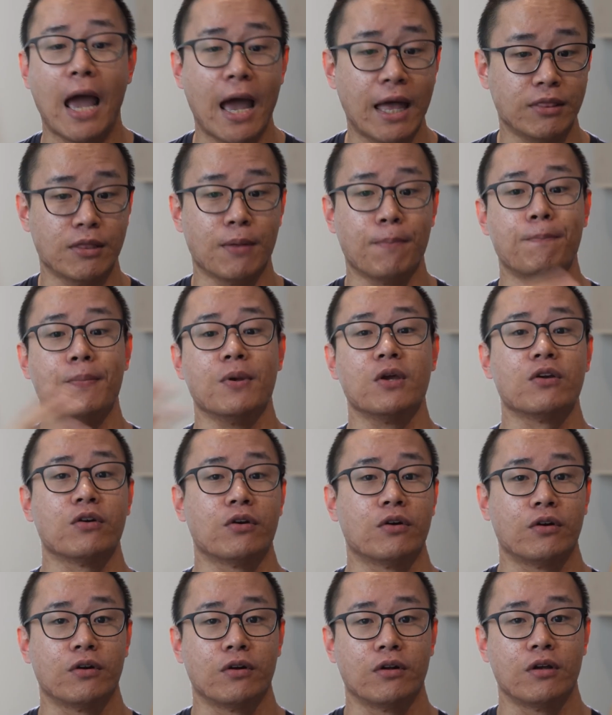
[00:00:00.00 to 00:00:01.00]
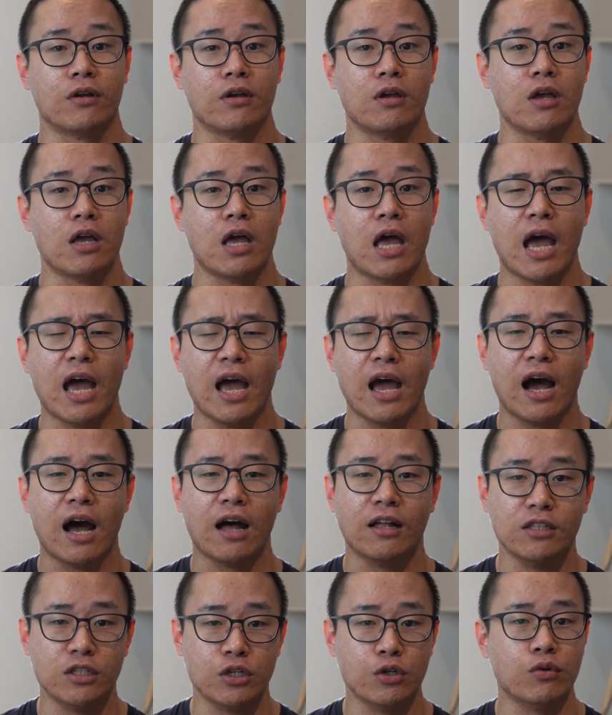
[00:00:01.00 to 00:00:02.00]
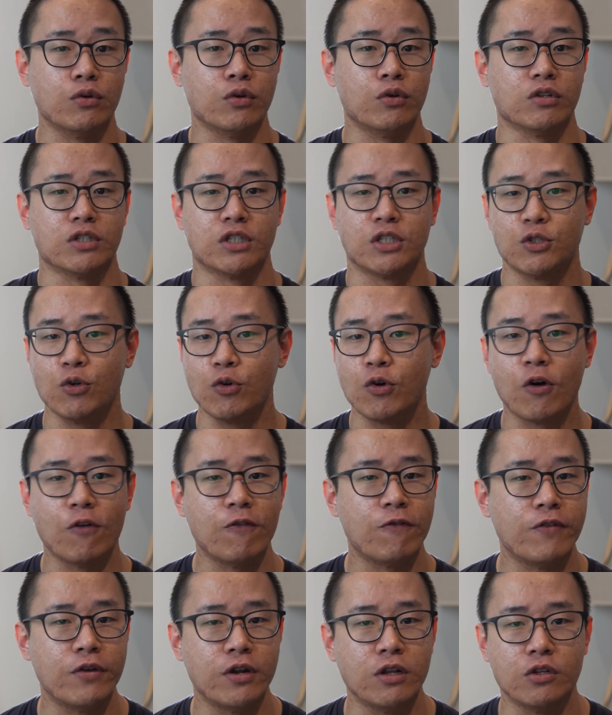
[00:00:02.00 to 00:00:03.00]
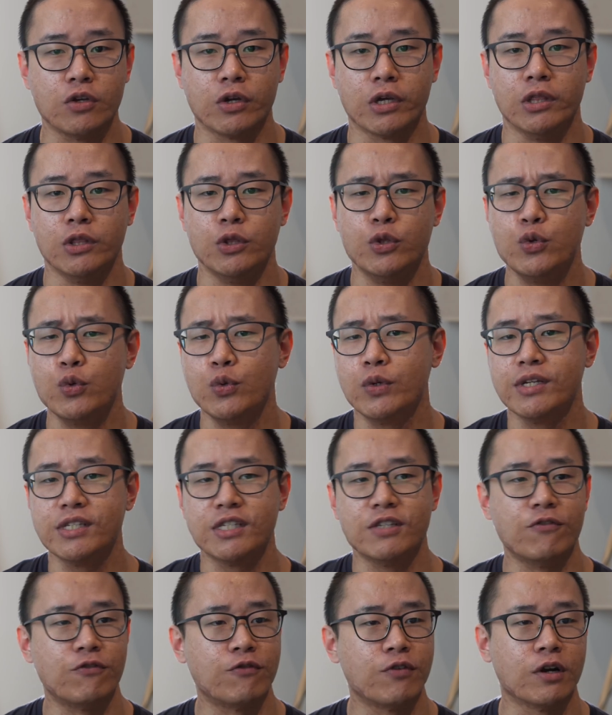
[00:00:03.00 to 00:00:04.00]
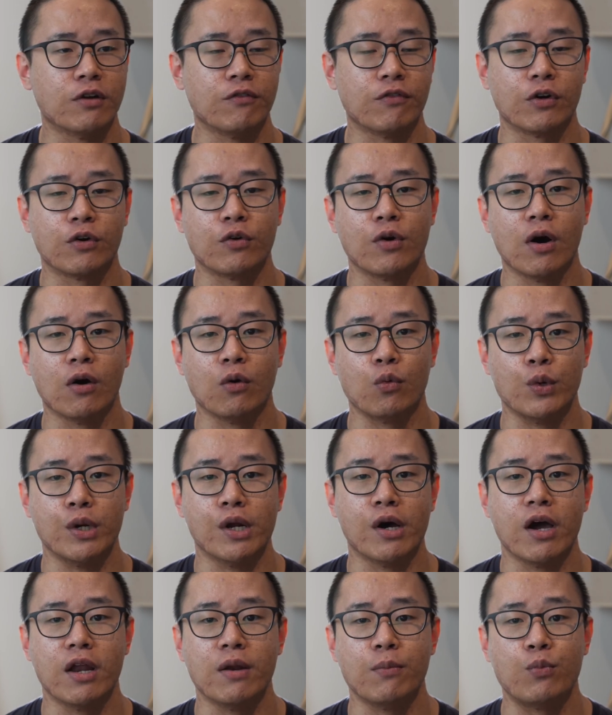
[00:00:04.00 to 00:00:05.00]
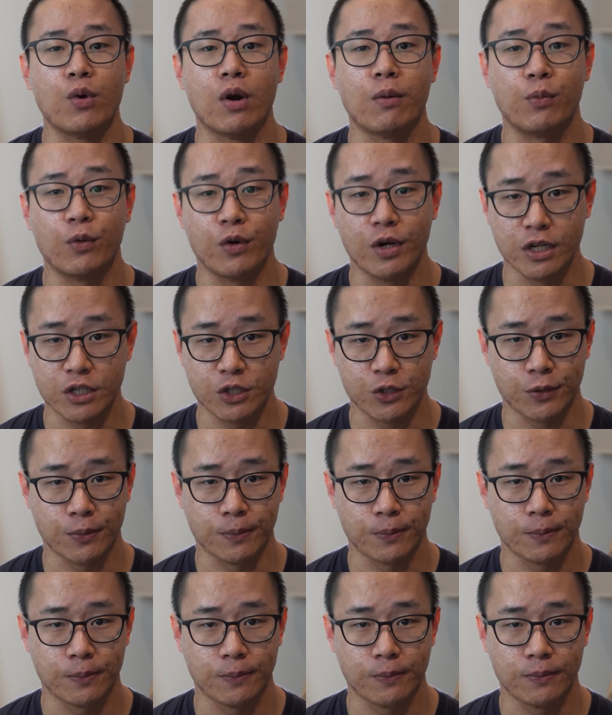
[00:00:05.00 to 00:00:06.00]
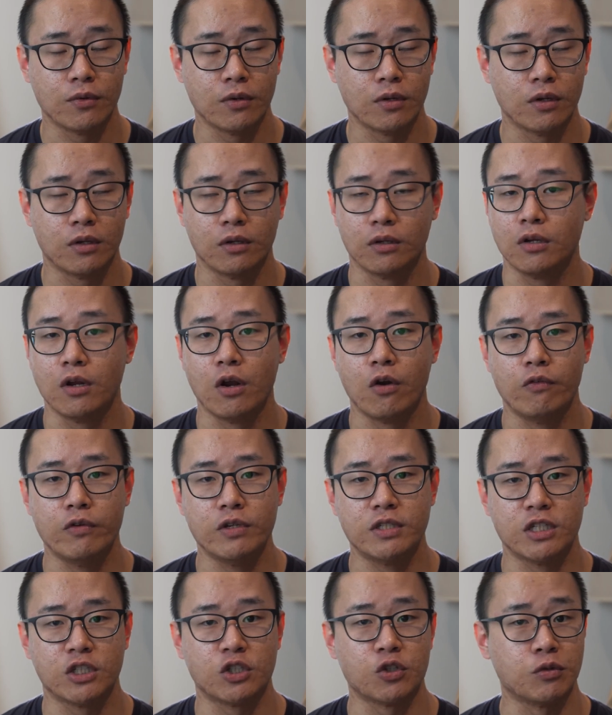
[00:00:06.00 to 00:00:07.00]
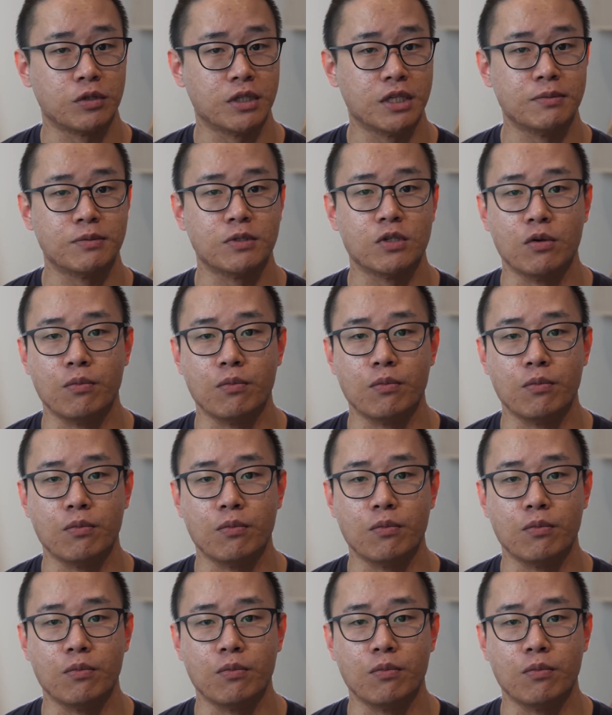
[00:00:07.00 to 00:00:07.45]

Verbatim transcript: and the bigger until you're so confident you can do this in front of a crowd without any preparation. Research on tips